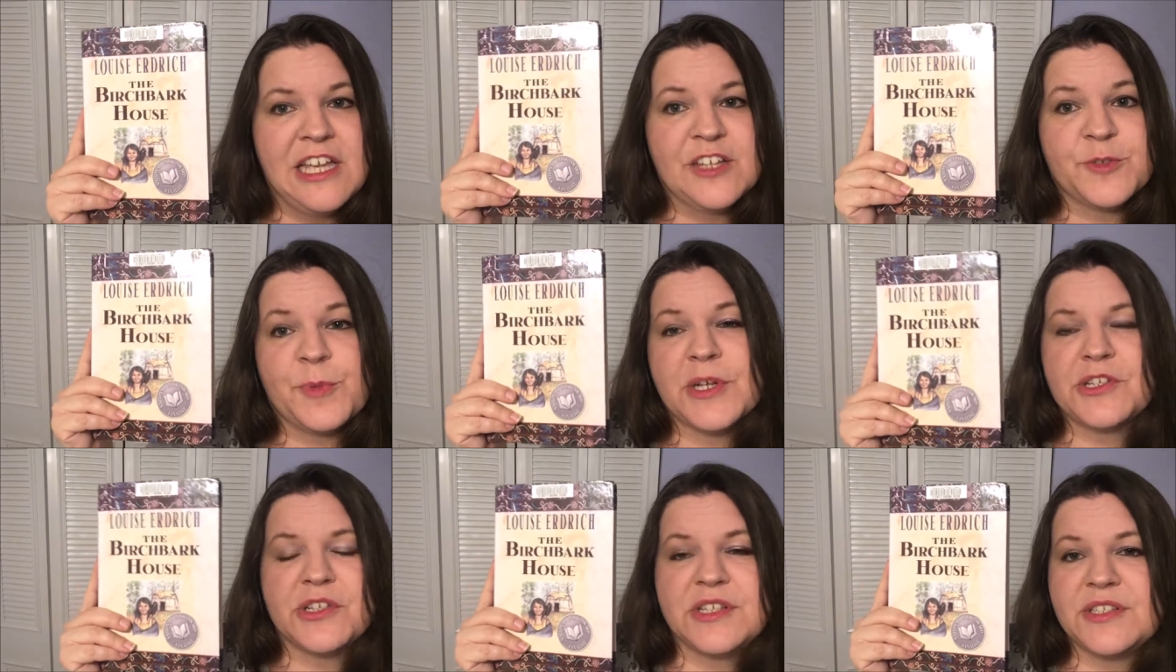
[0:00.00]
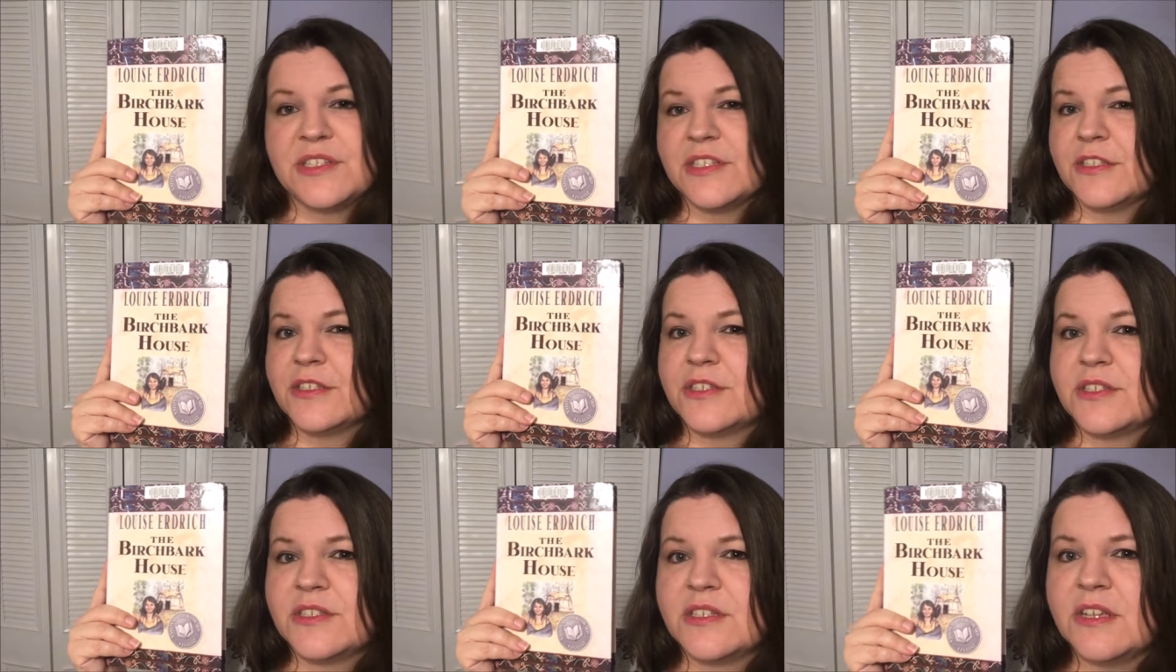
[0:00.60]
especially
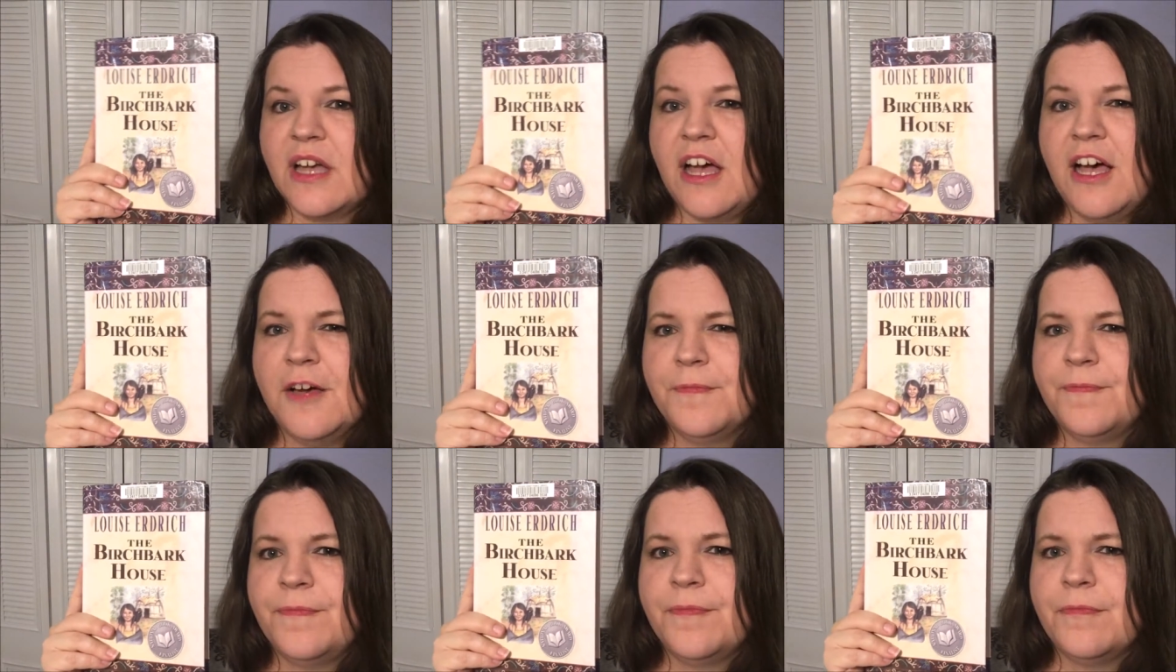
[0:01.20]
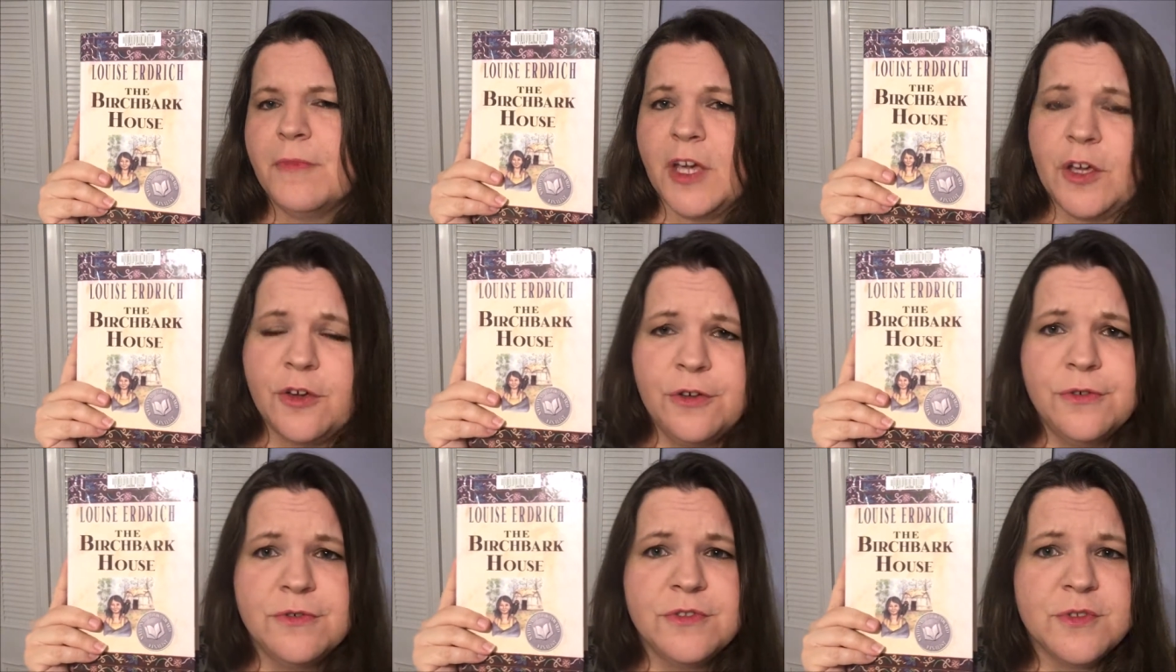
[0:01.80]
since um,
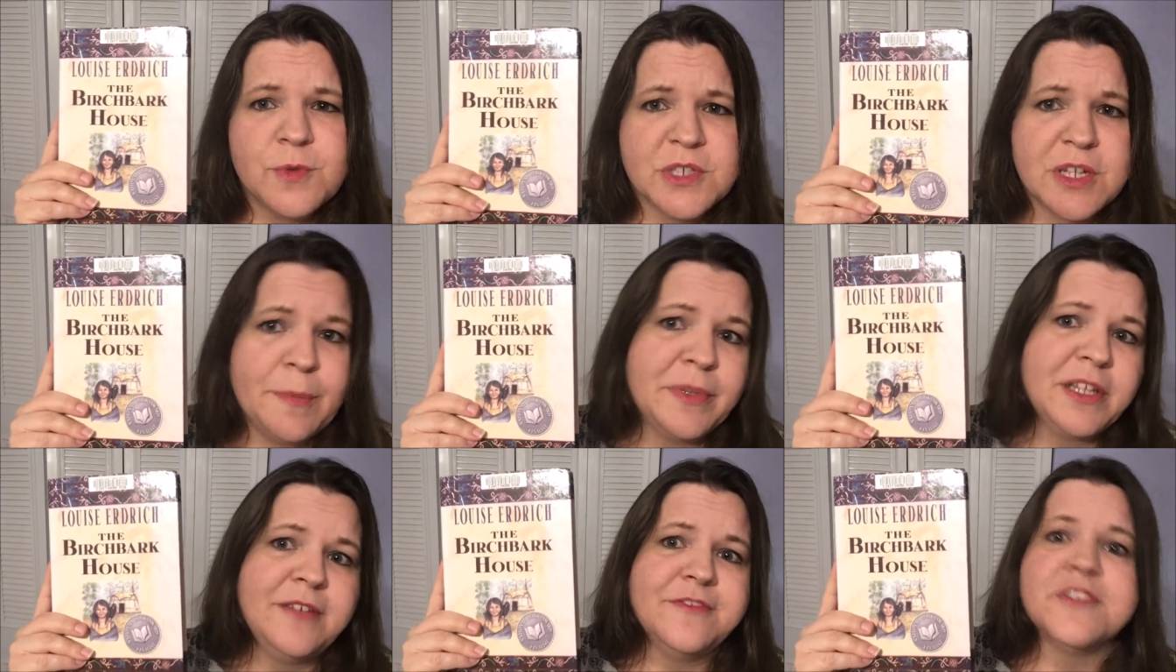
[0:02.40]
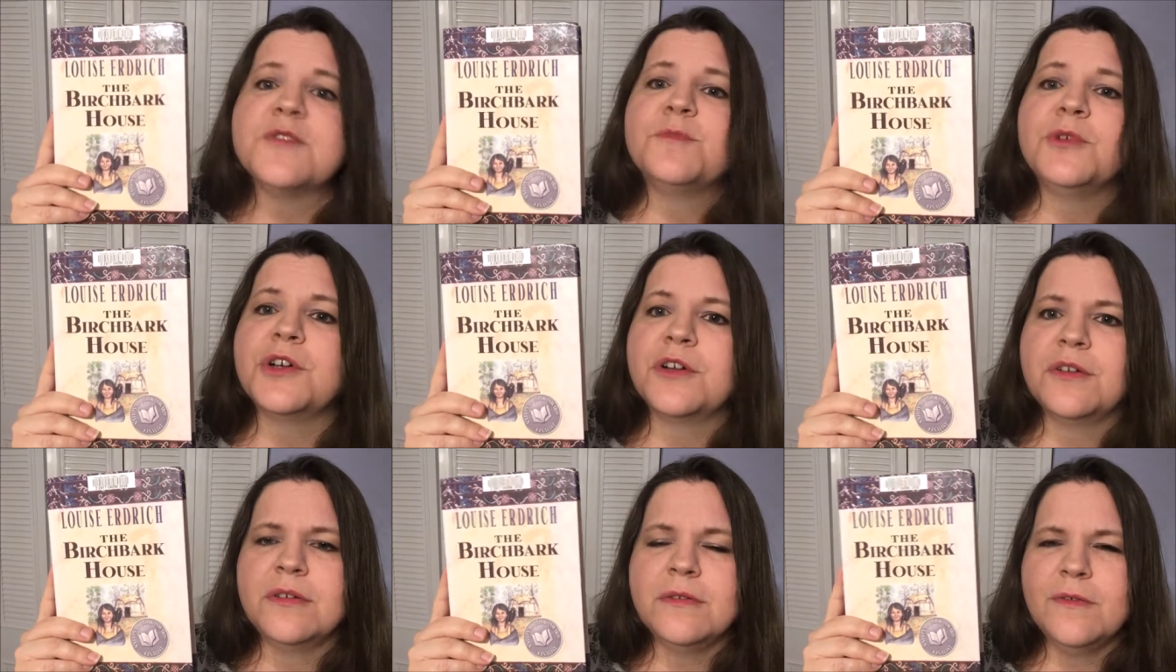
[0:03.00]
which I believe is
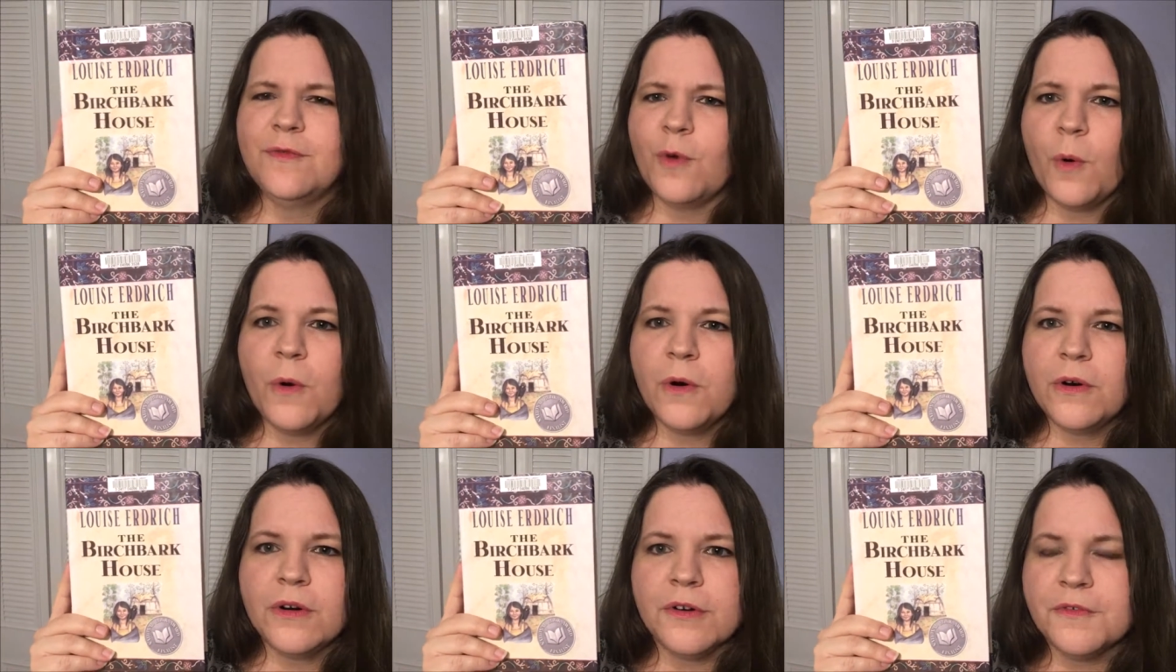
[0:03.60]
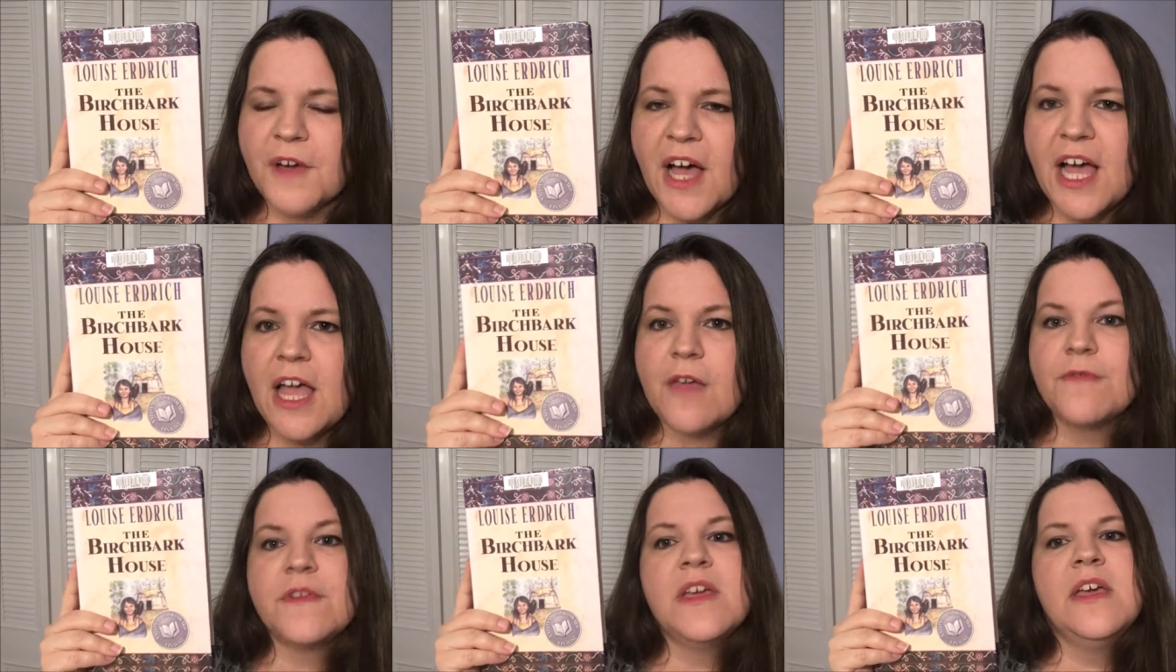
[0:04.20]
book four or
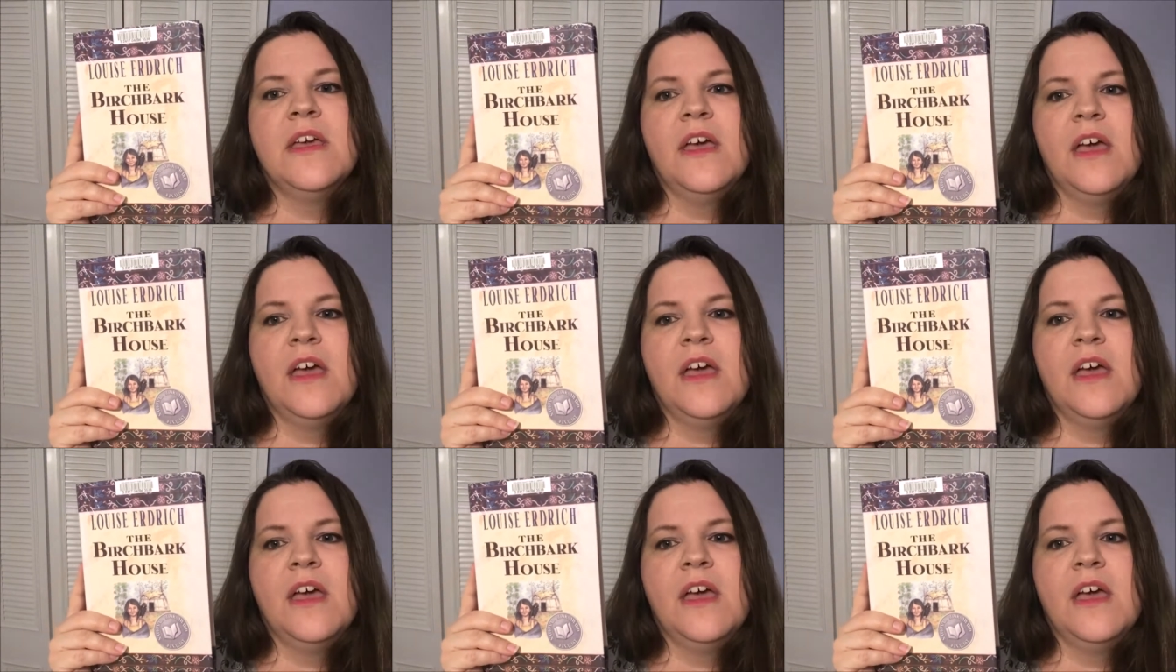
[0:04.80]
five,